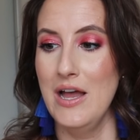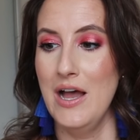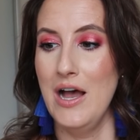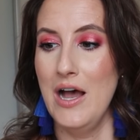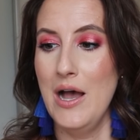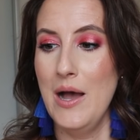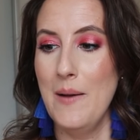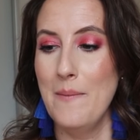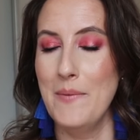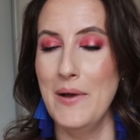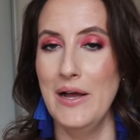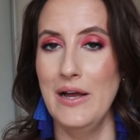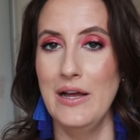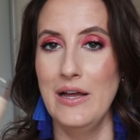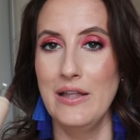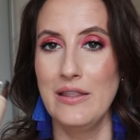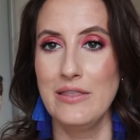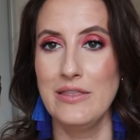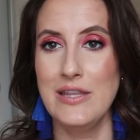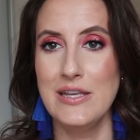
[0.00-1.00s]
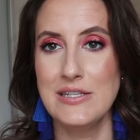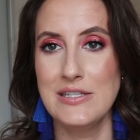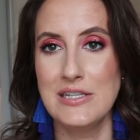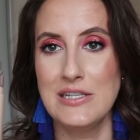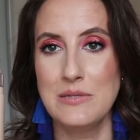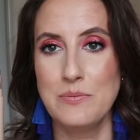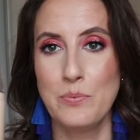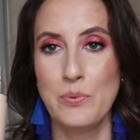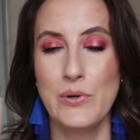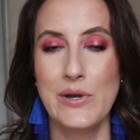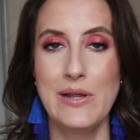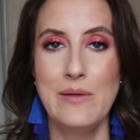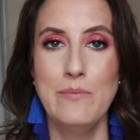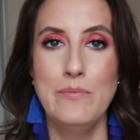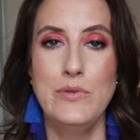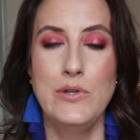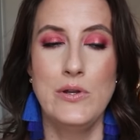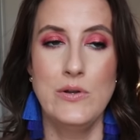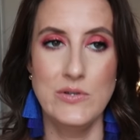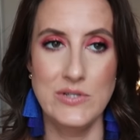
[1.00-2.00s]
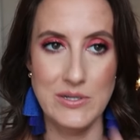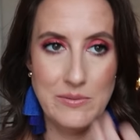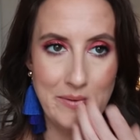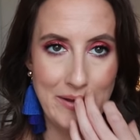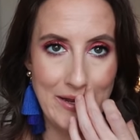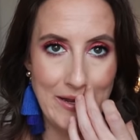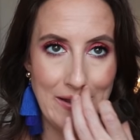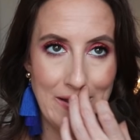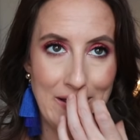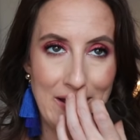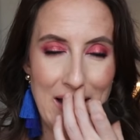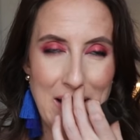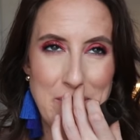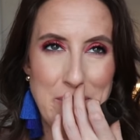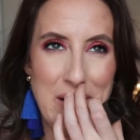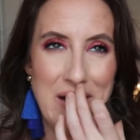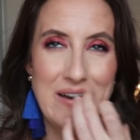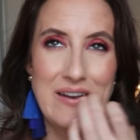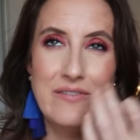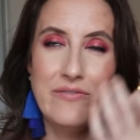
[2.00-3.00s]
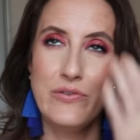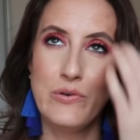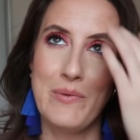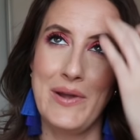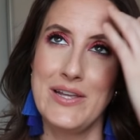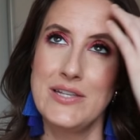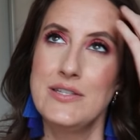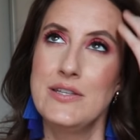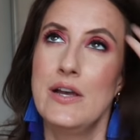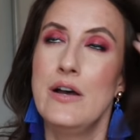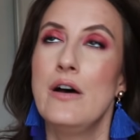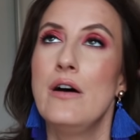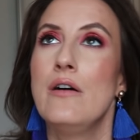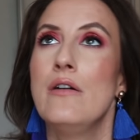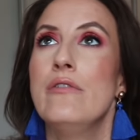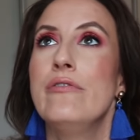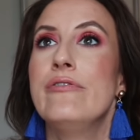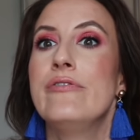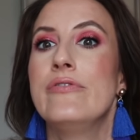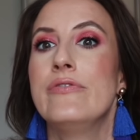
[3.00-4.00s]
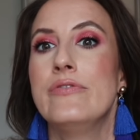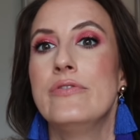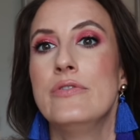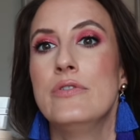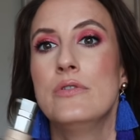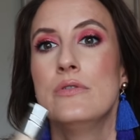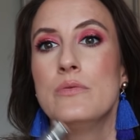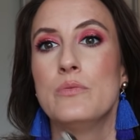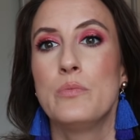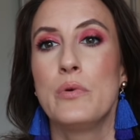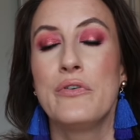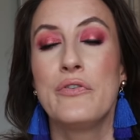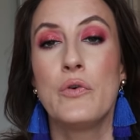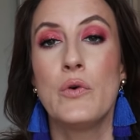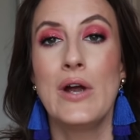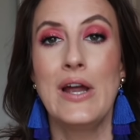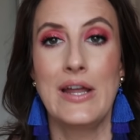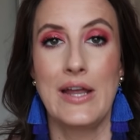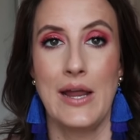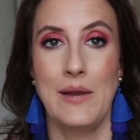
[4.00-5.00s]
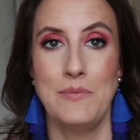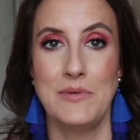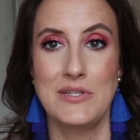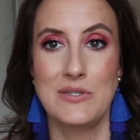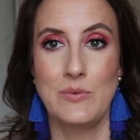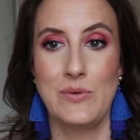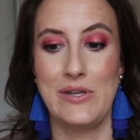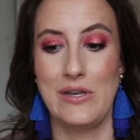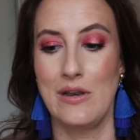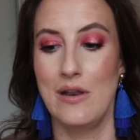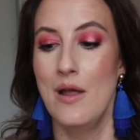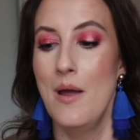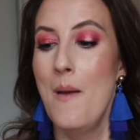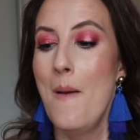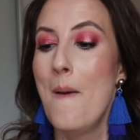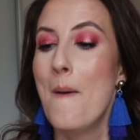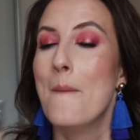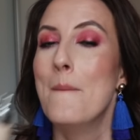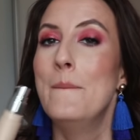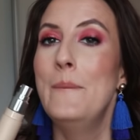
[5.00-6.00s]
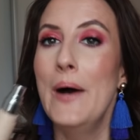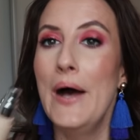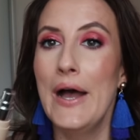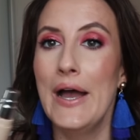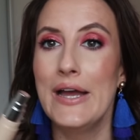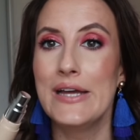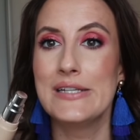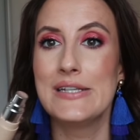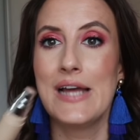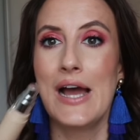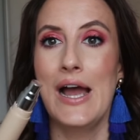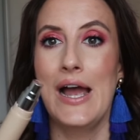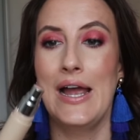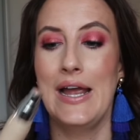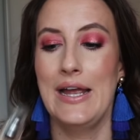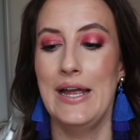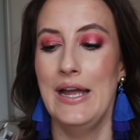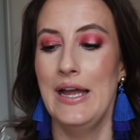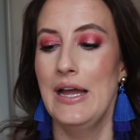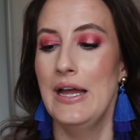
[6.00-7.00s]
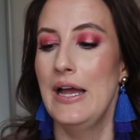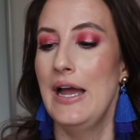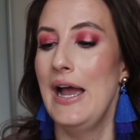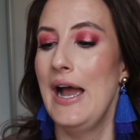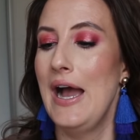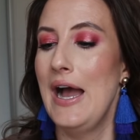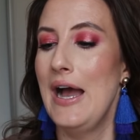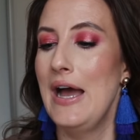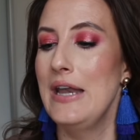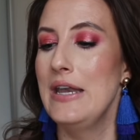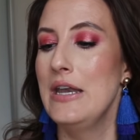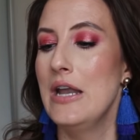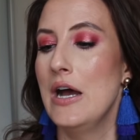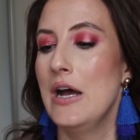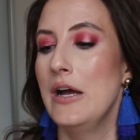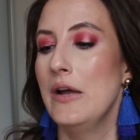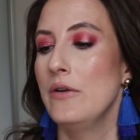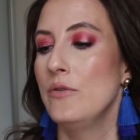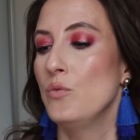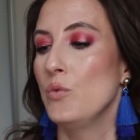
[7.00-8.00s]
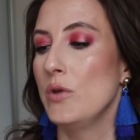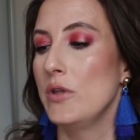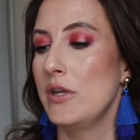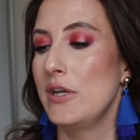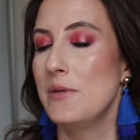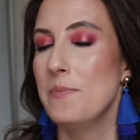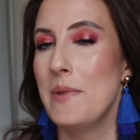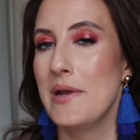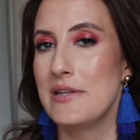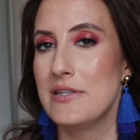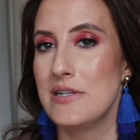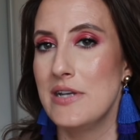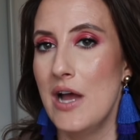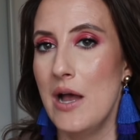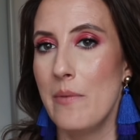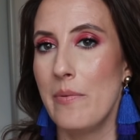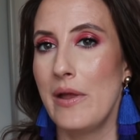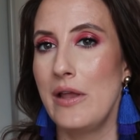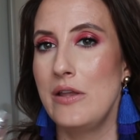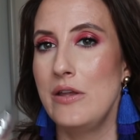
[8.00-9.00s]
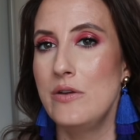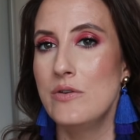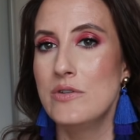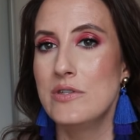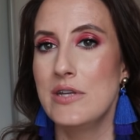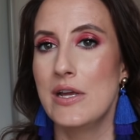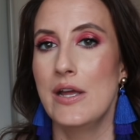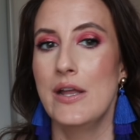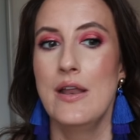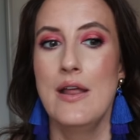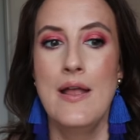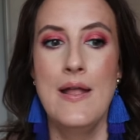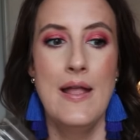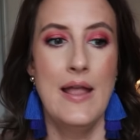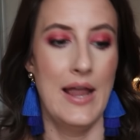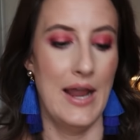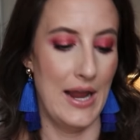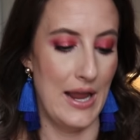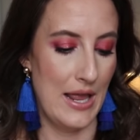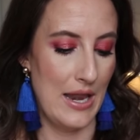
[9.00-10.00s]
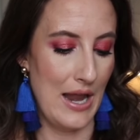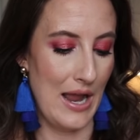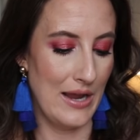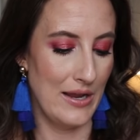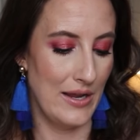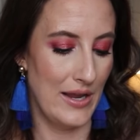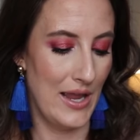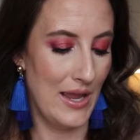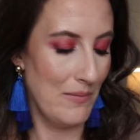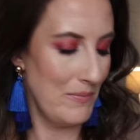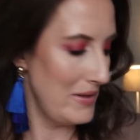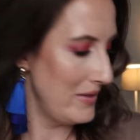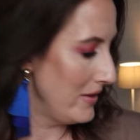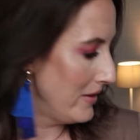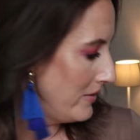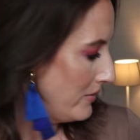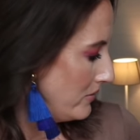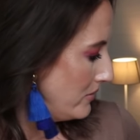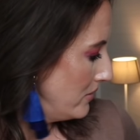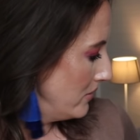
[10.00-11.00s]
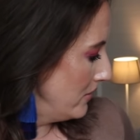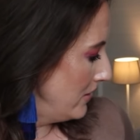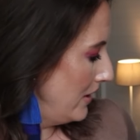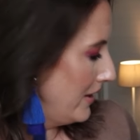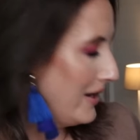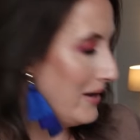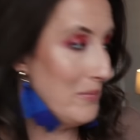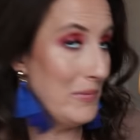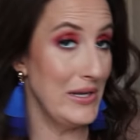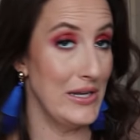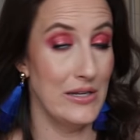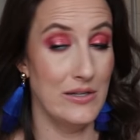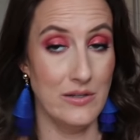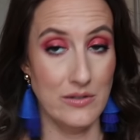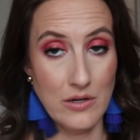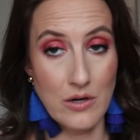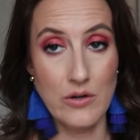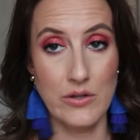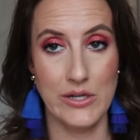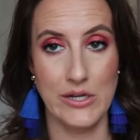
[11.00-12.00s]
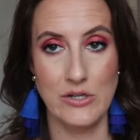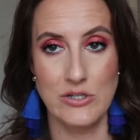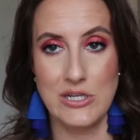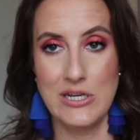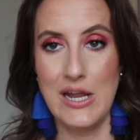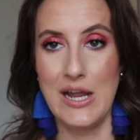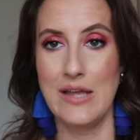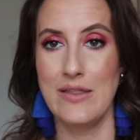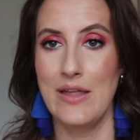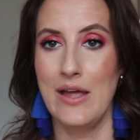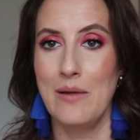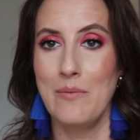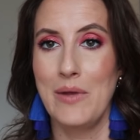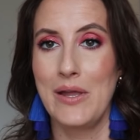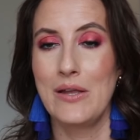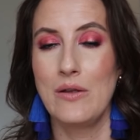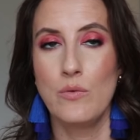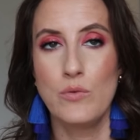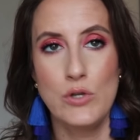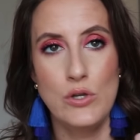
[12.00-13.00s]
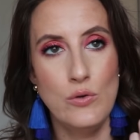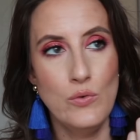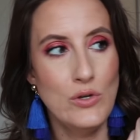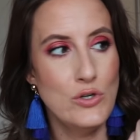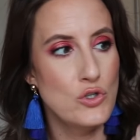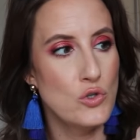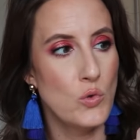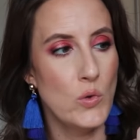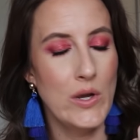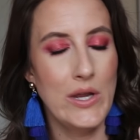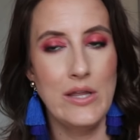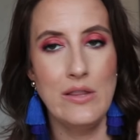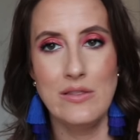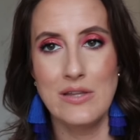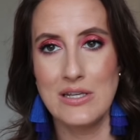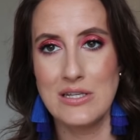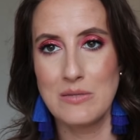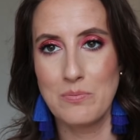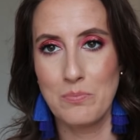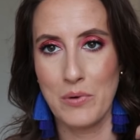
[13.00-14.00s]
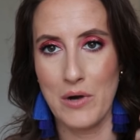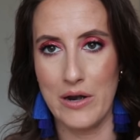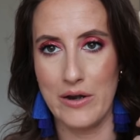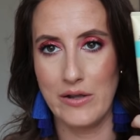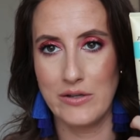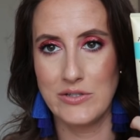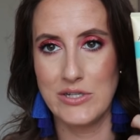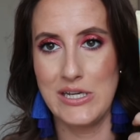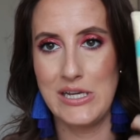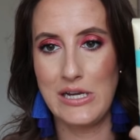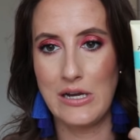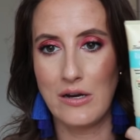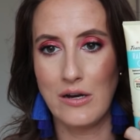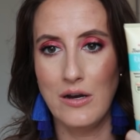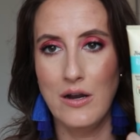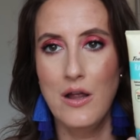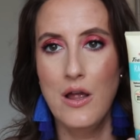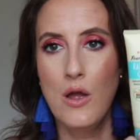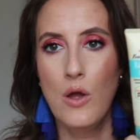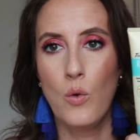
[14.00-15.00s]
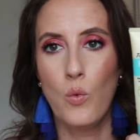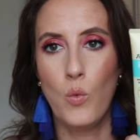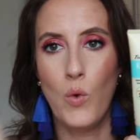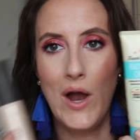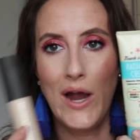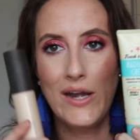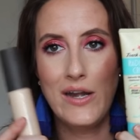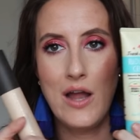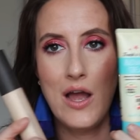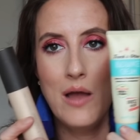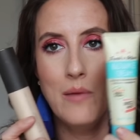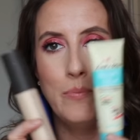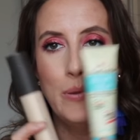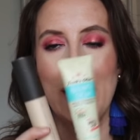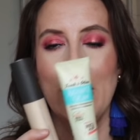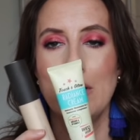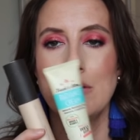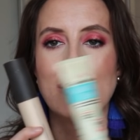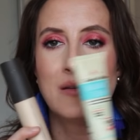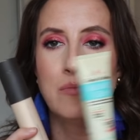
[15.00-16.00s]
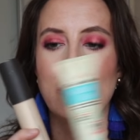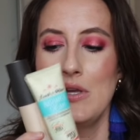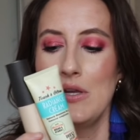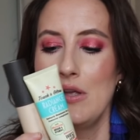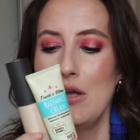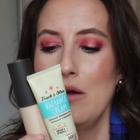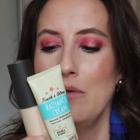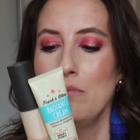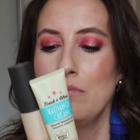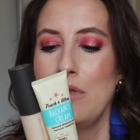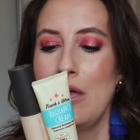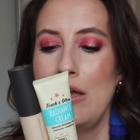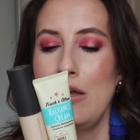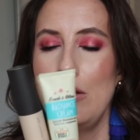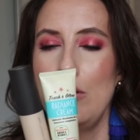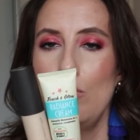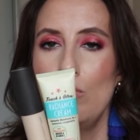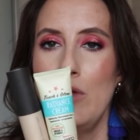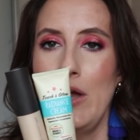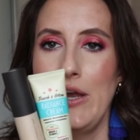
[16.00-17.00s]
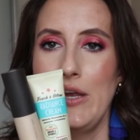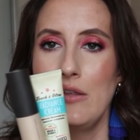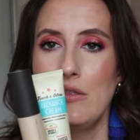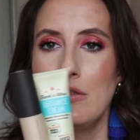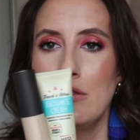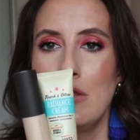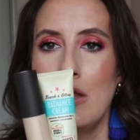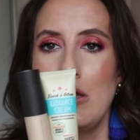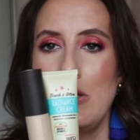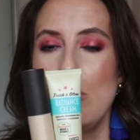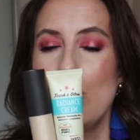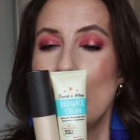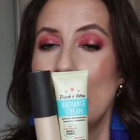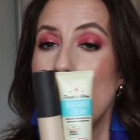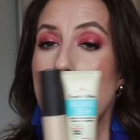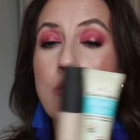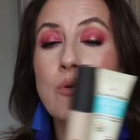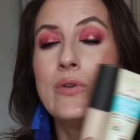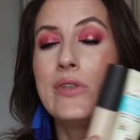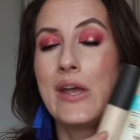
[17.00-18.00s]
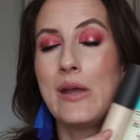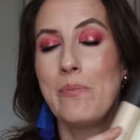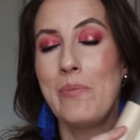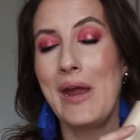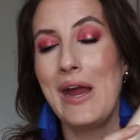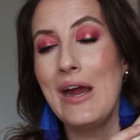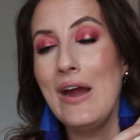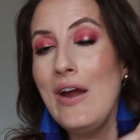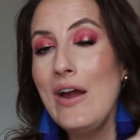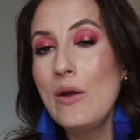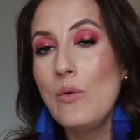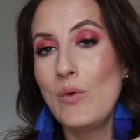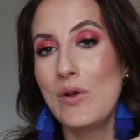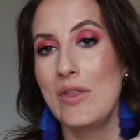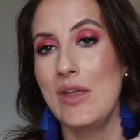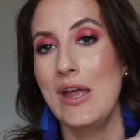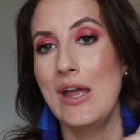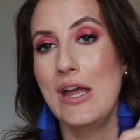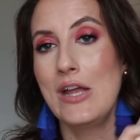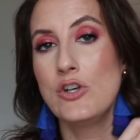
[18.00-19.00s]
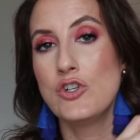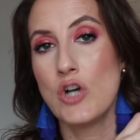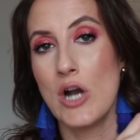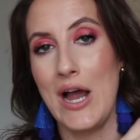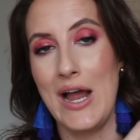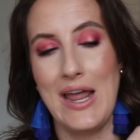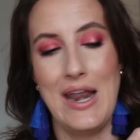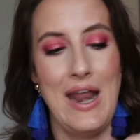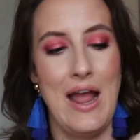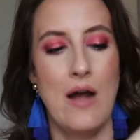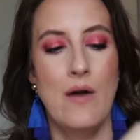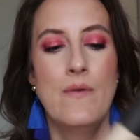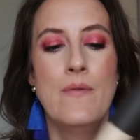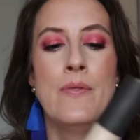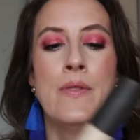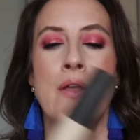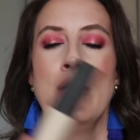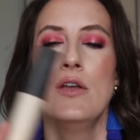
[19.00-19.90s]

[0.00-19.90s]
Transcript: Um, this is pretty new to me. I bought it for myself before I came to Sweden, but I had not really picked it up and used it. And I, it hit me the other, it hit me earlier today that I'm like, you enjoy this product here. Why not pick something up that you like, that you think you would like pairing with it, and try it out?